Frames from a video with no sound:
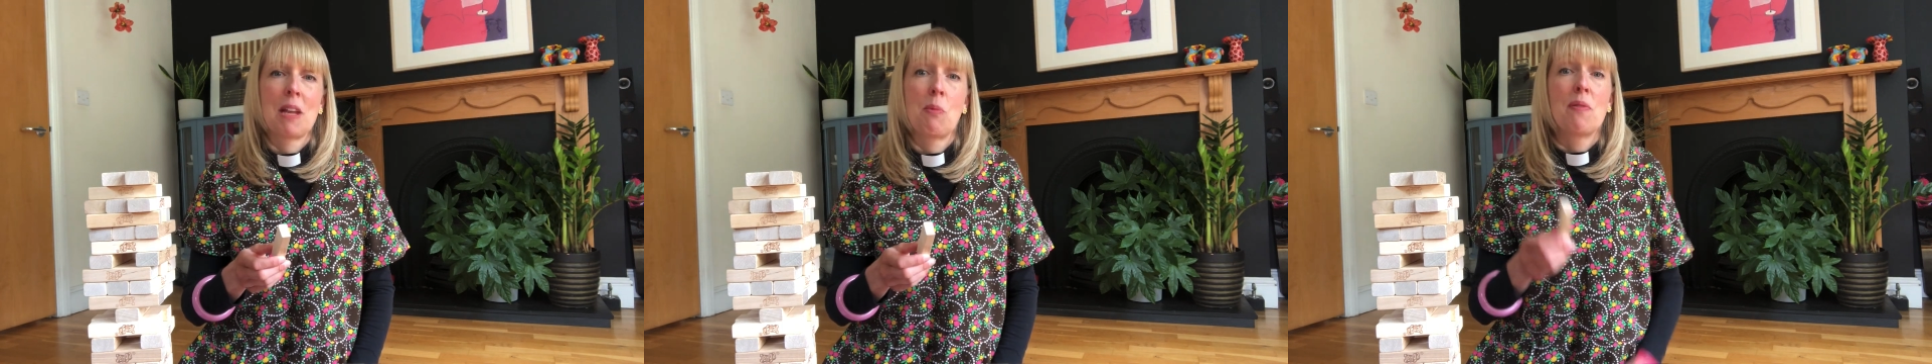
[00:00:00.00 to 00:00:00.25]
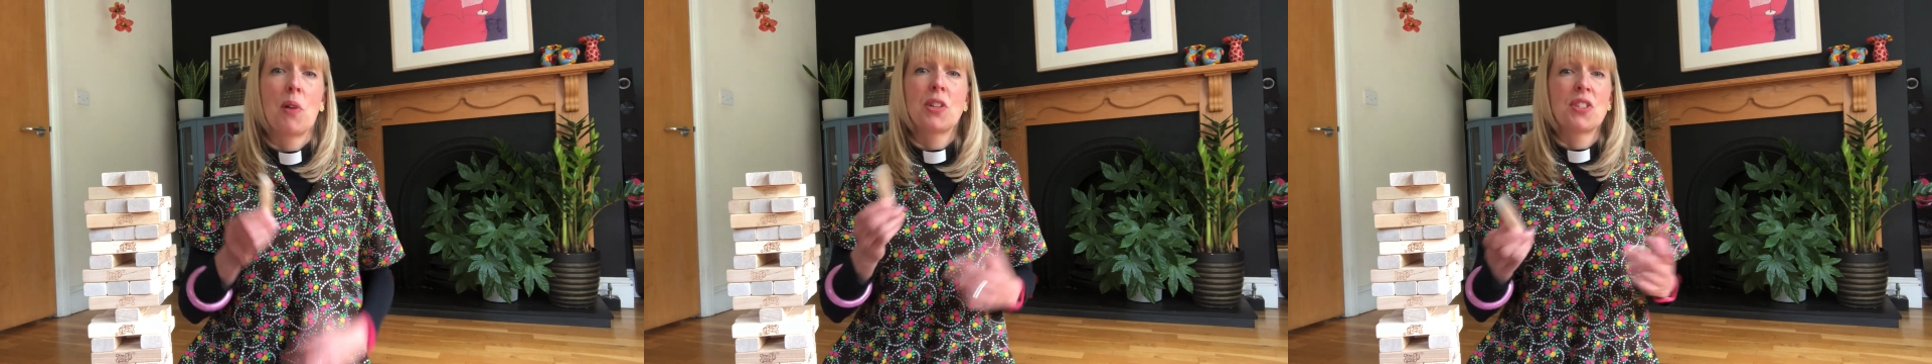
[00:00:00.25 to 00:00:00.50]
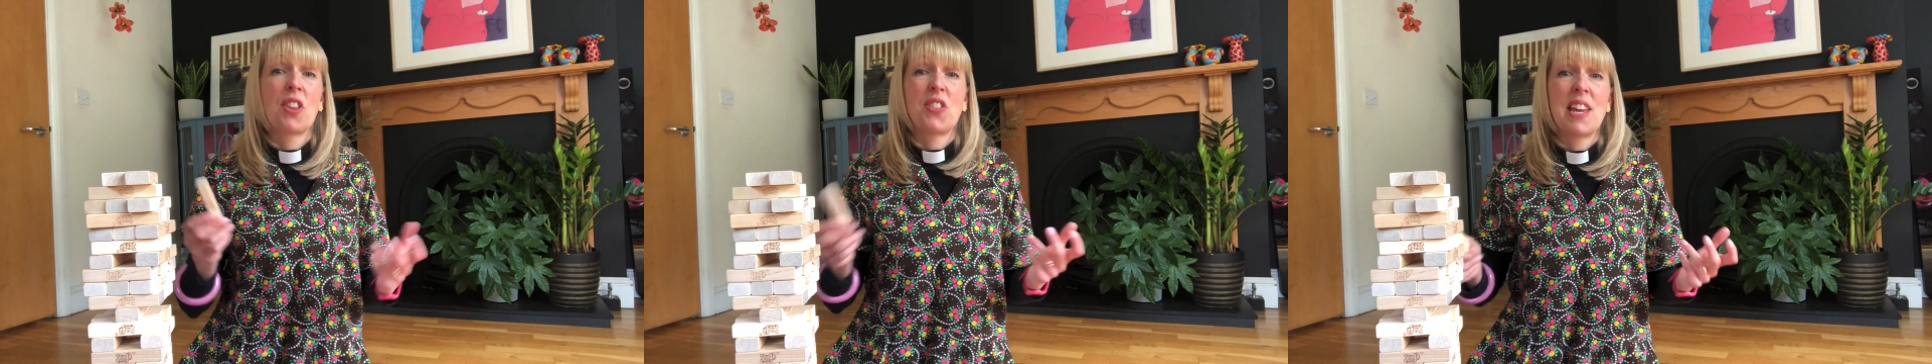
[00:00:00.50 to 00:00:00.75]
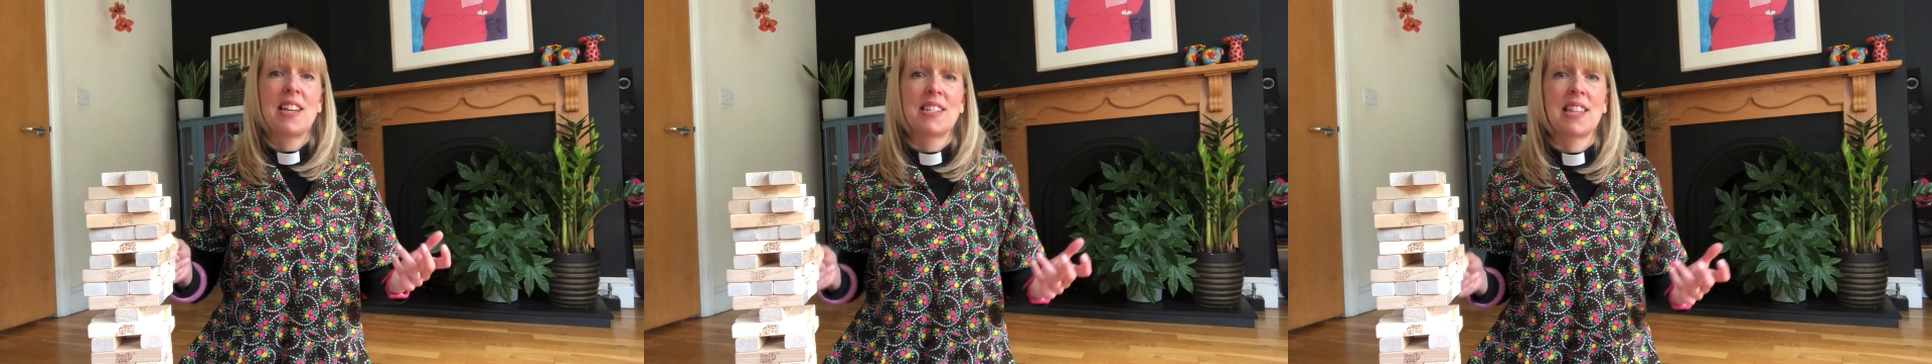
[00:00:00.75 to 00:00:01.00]
We've lost the
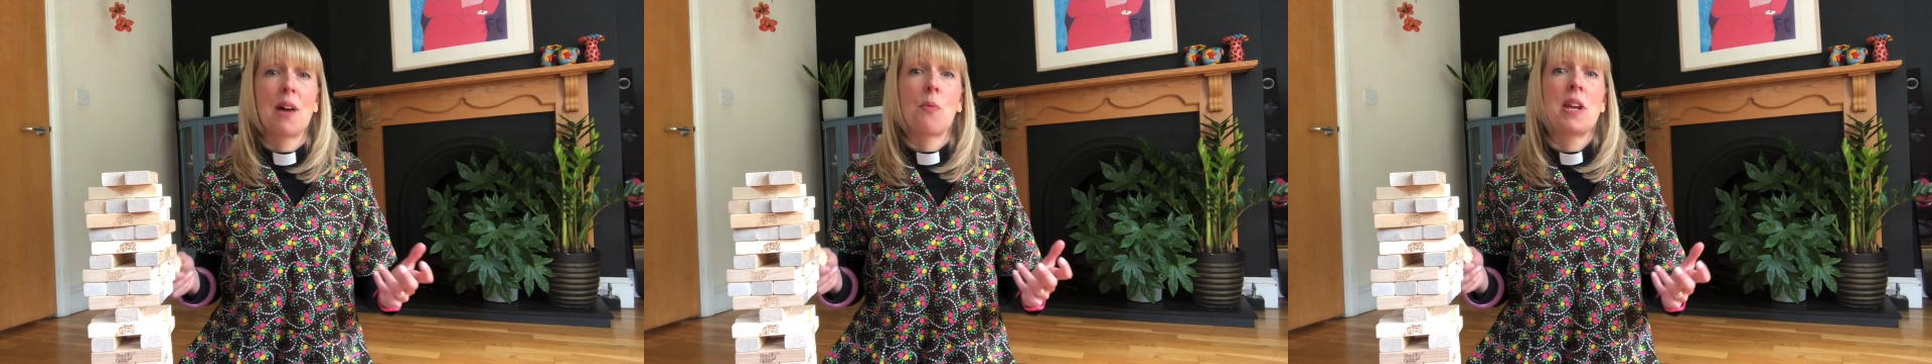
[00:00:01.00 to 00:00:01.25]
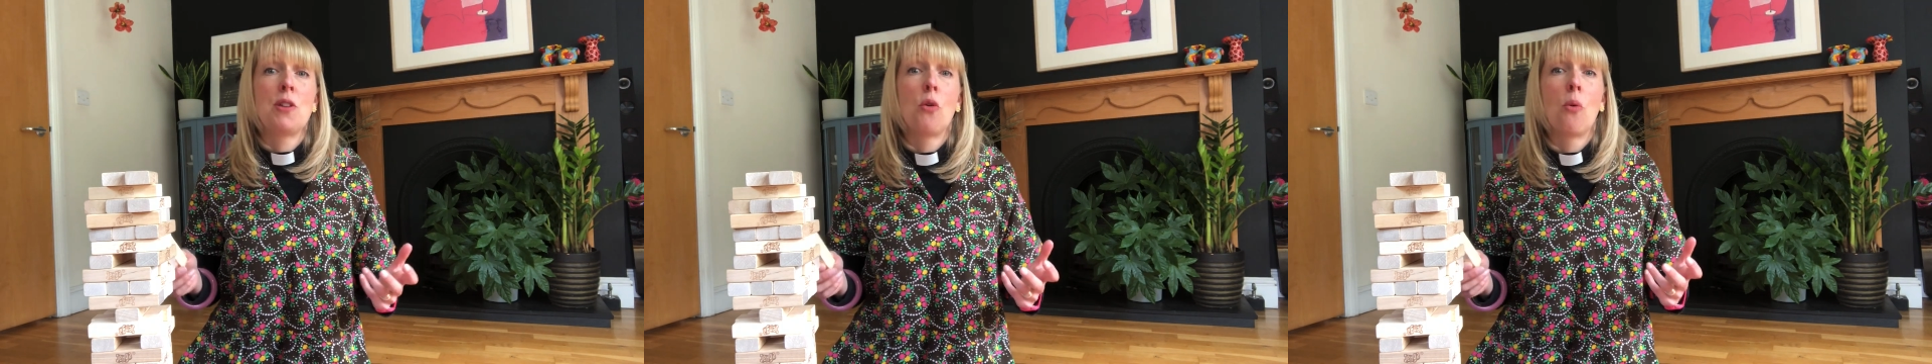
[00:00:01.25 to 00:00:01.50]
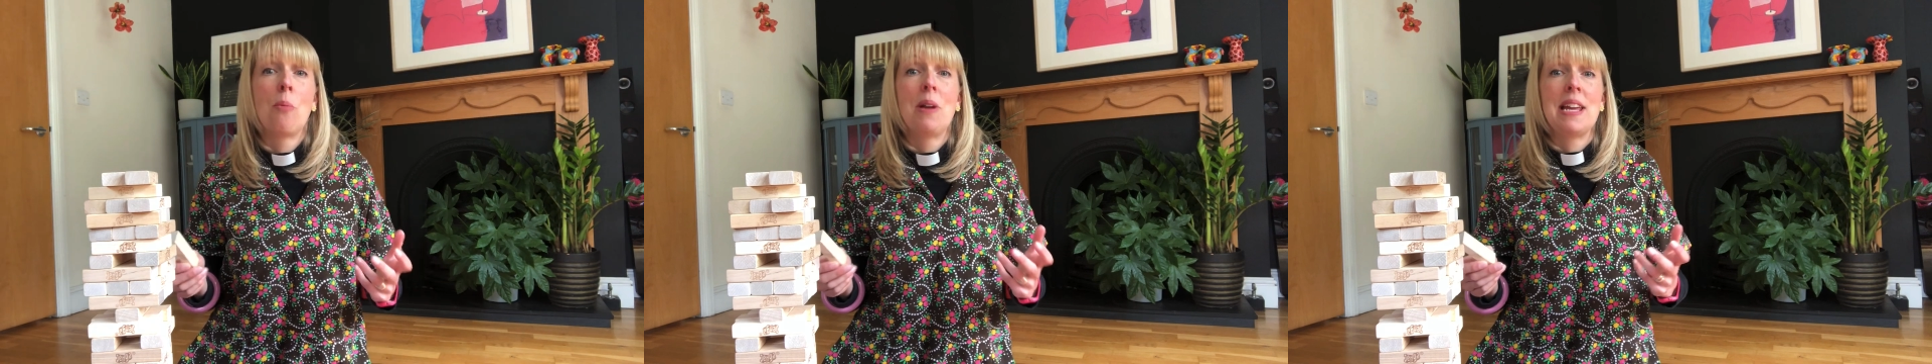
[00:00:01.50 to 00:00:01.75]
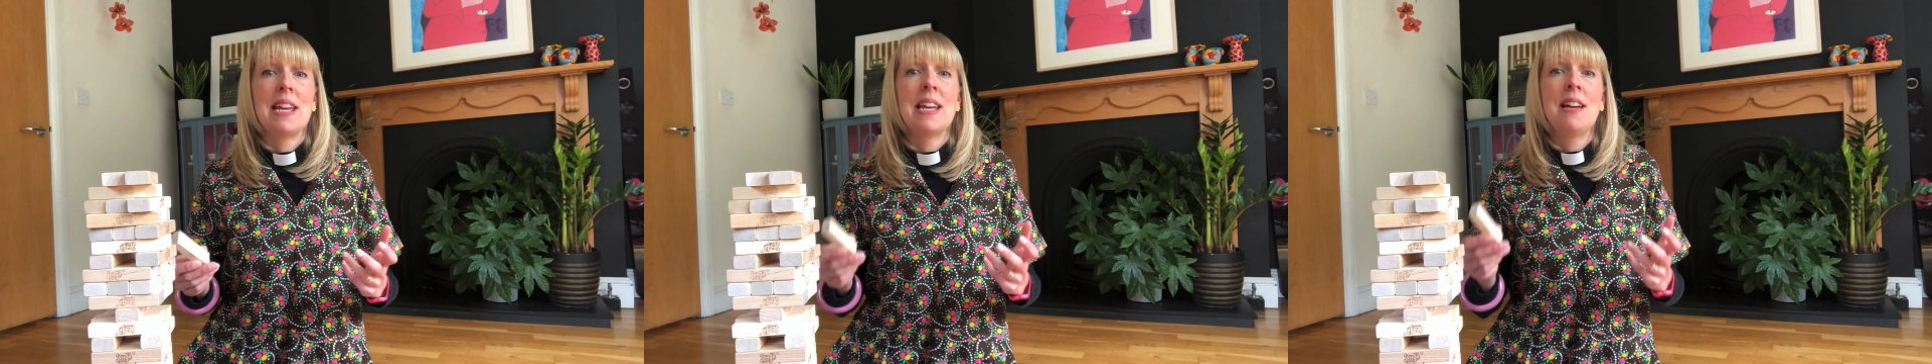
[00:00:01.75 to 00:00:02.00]
things that we
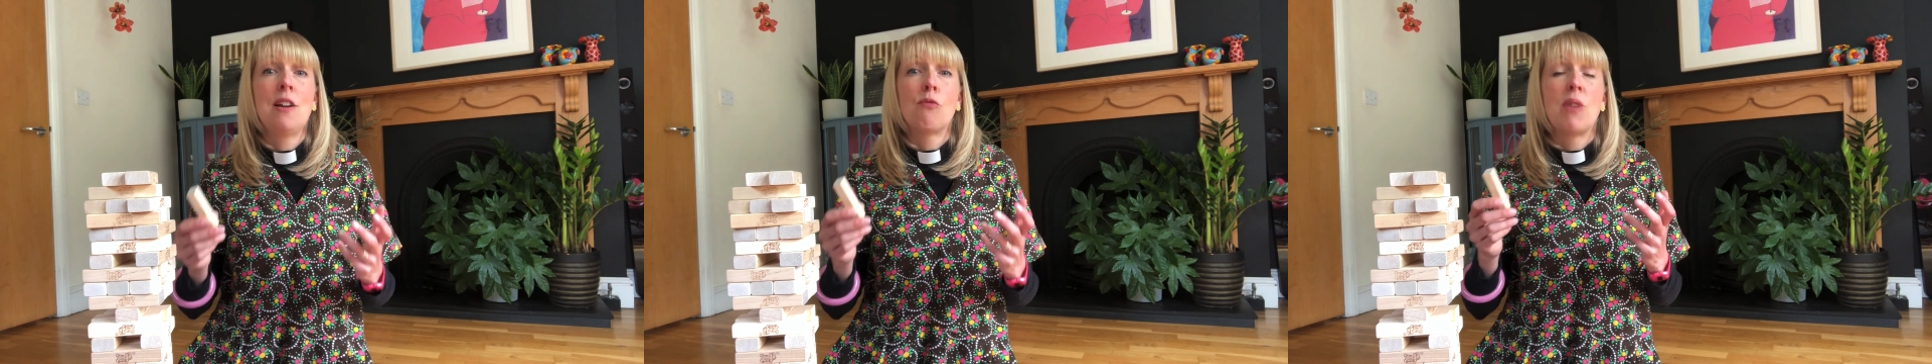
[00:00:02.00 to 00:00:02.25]
normally